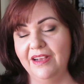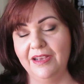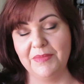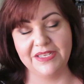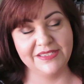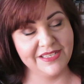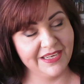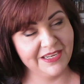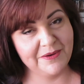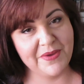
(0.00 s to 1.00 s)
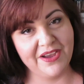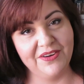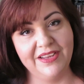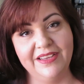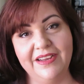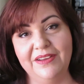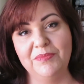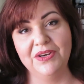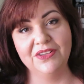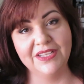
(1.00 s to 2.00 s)
I'm excited about it. I've
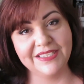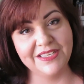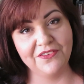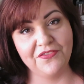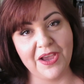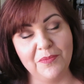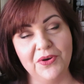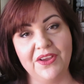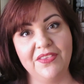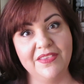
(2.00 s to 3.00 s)
been collecting fabric,